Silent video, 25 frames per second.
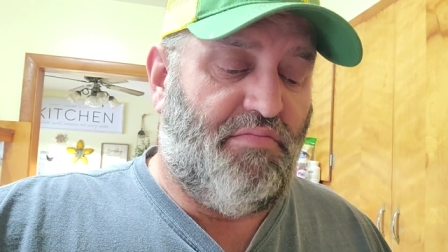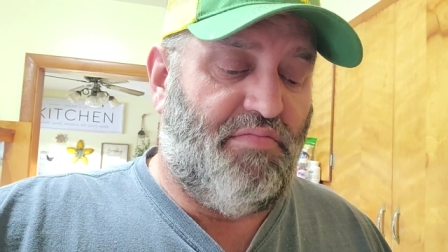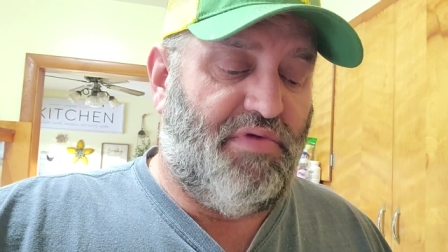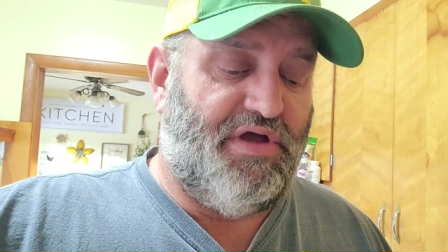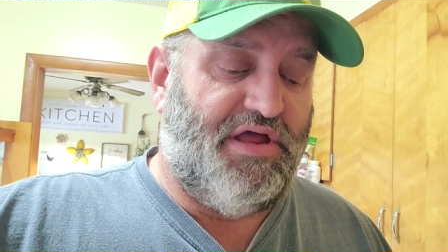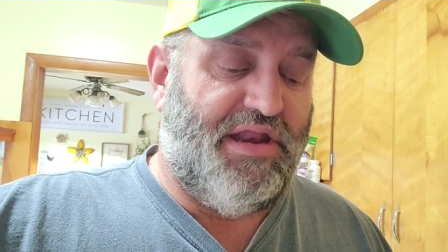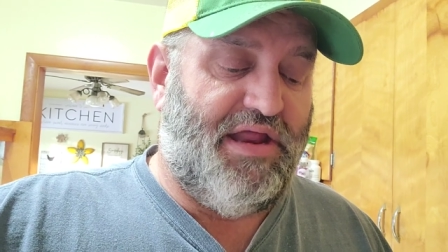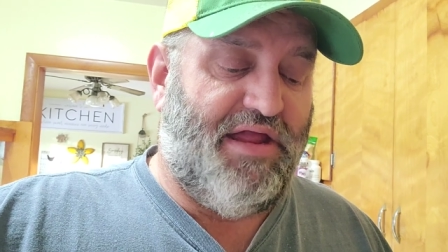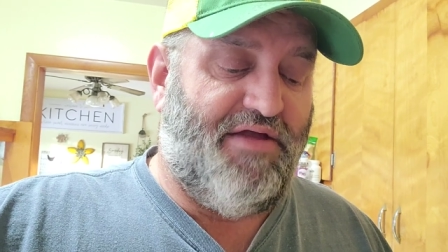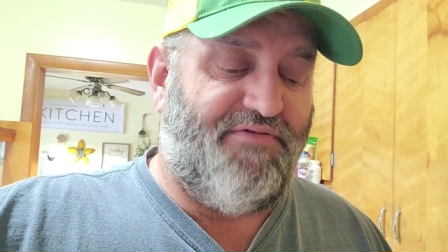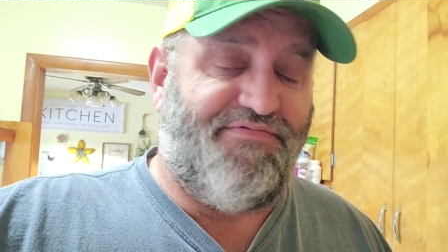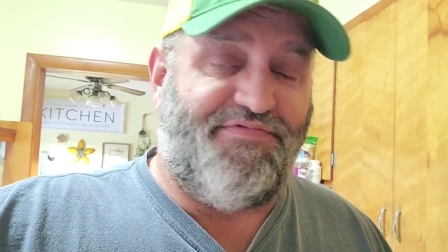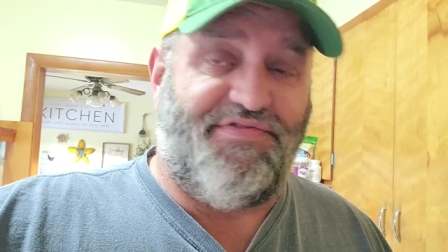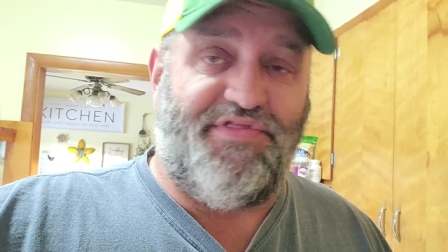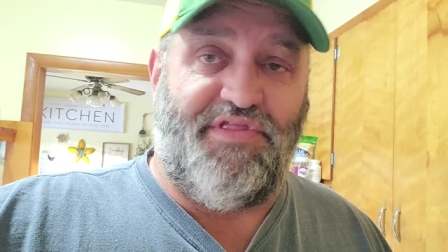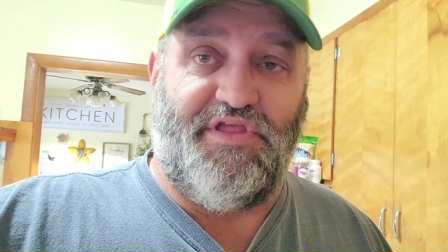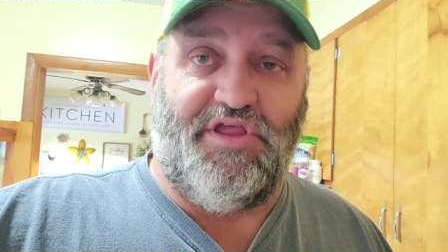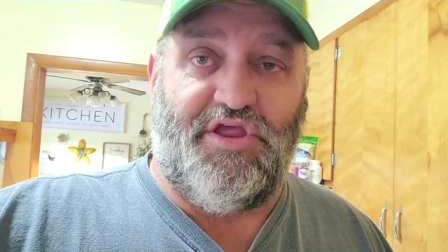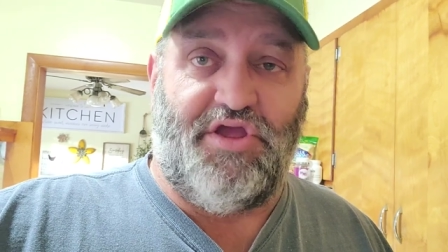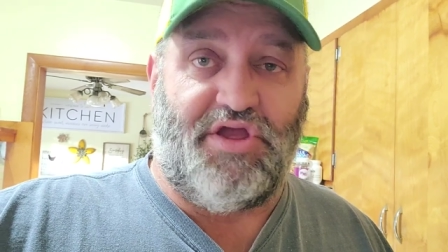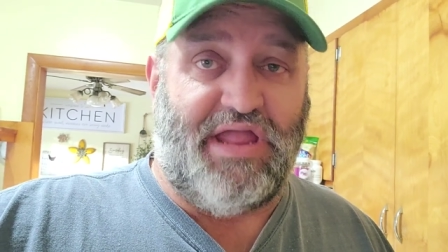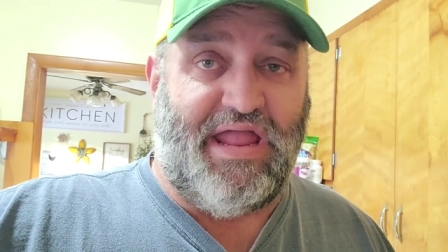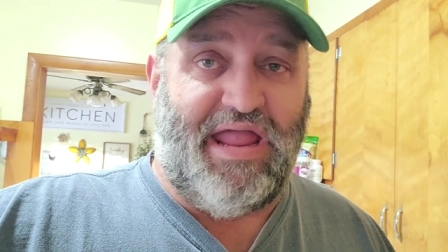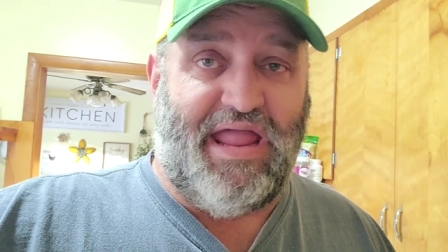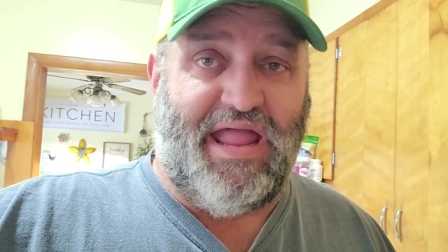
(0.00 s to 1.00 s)
But if
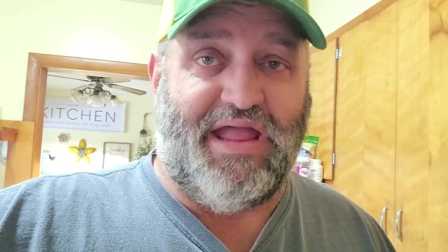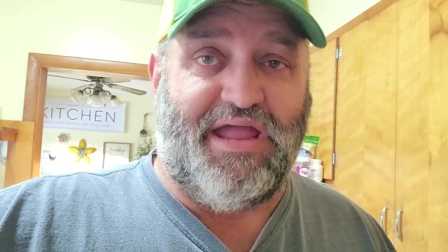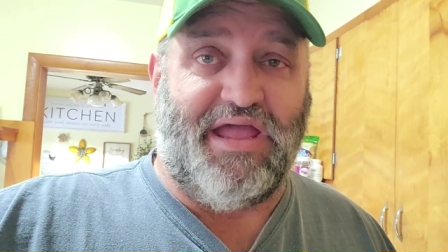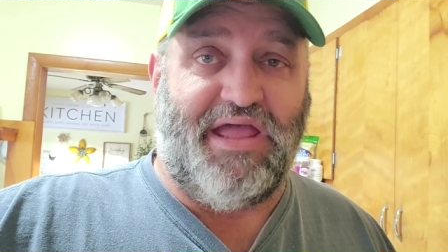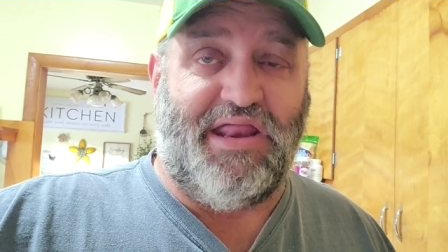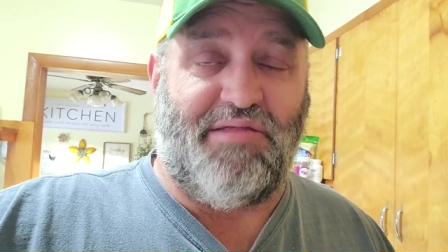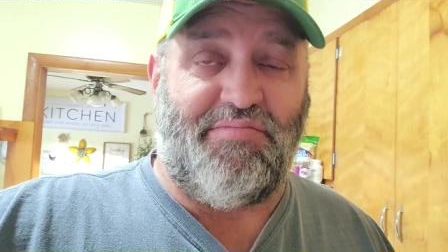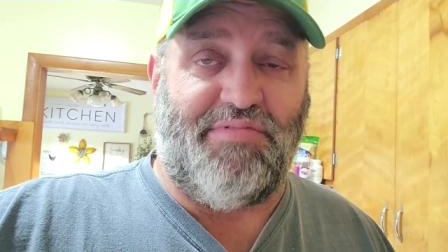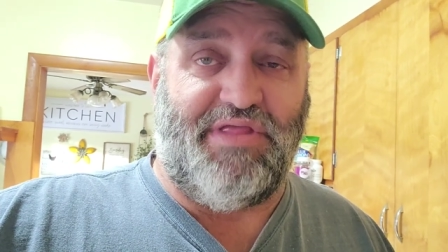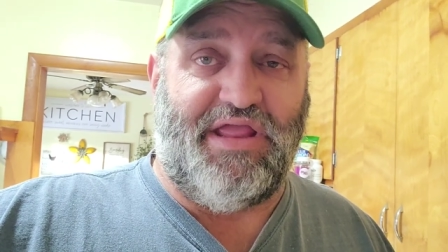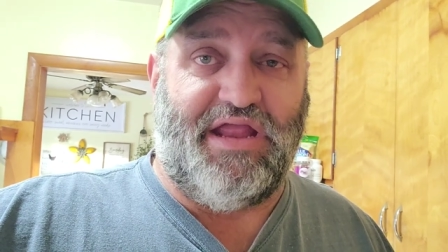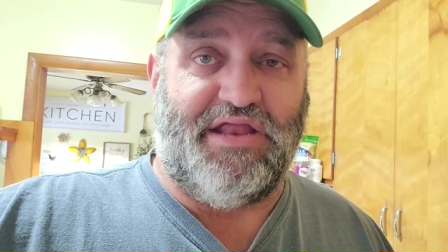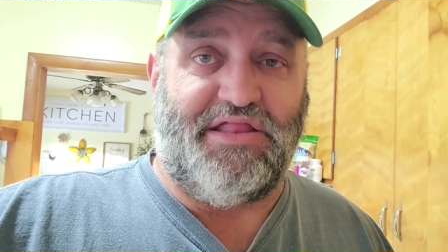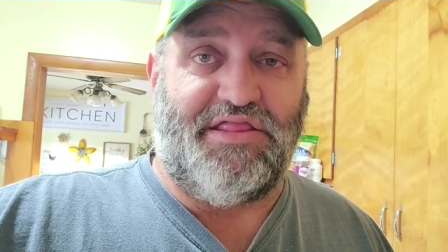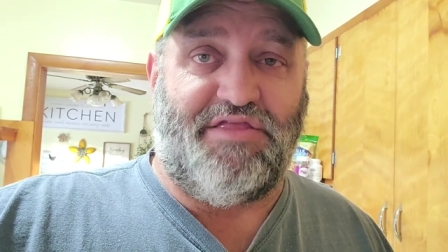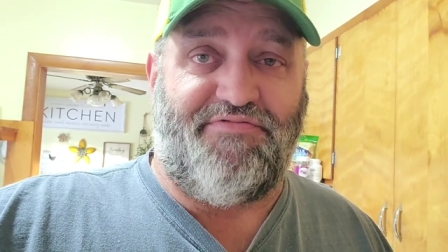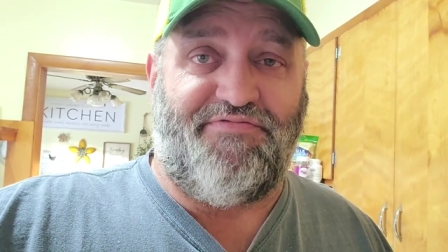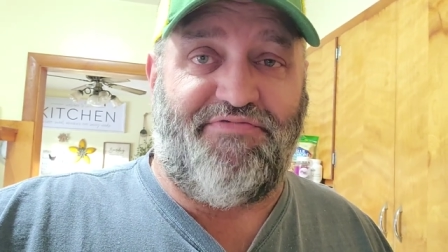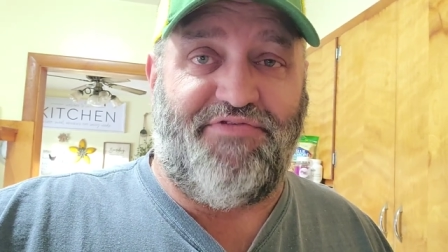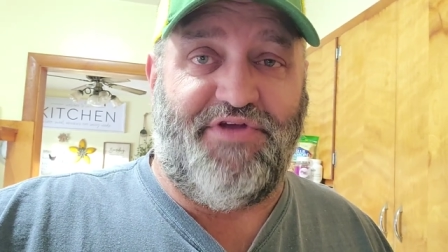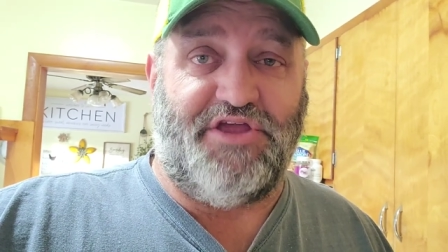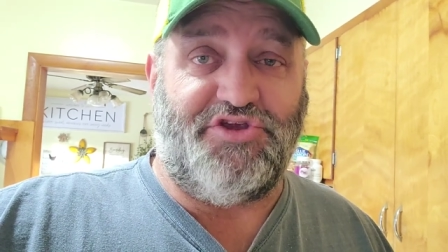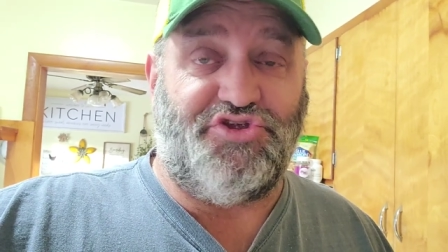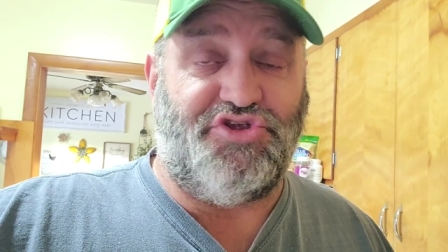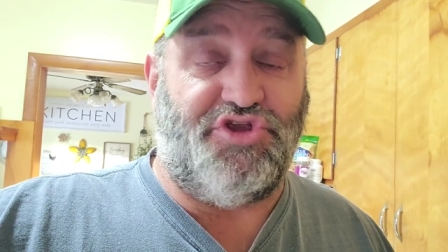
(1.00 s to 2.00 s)
you can't get them to eat the
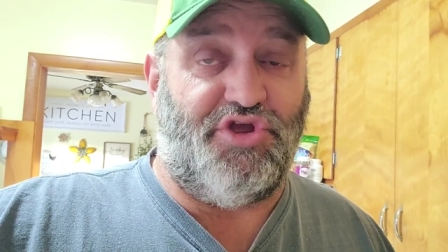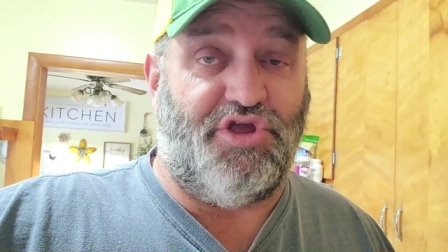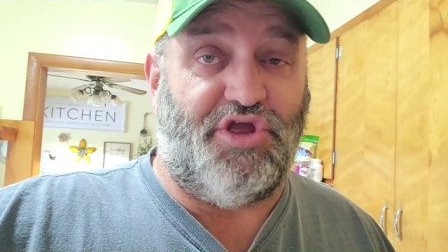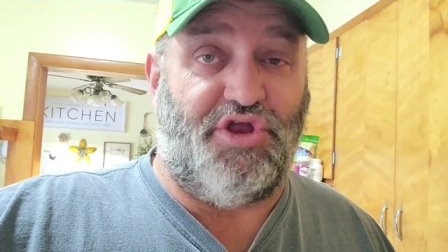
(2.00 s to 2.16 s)
fish,